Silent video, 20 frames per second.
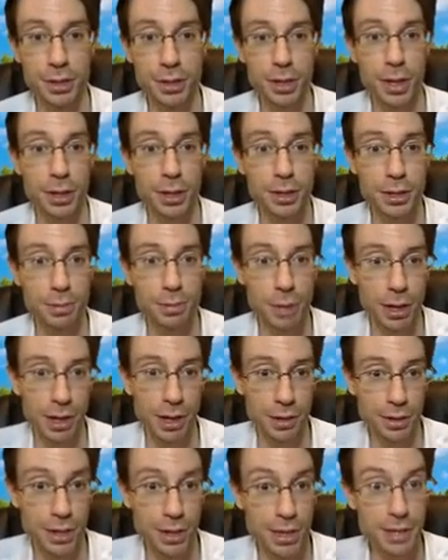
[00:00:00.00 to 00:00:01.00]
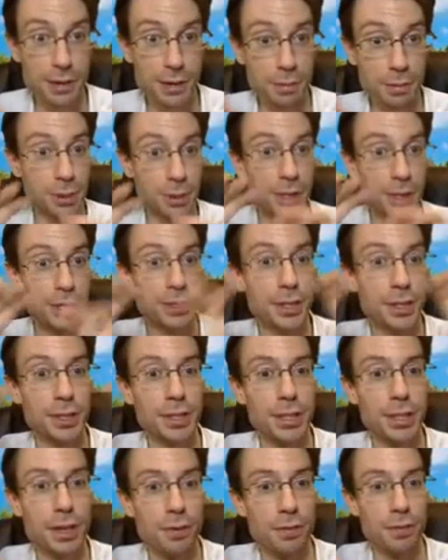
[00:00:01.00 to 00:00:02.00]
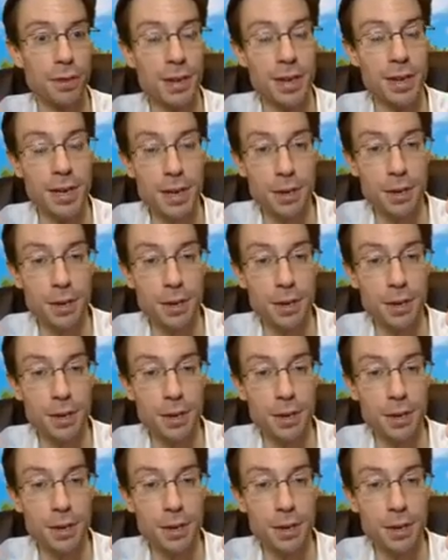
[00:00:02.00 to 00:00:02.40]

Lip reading: it talks about how the ego presents itself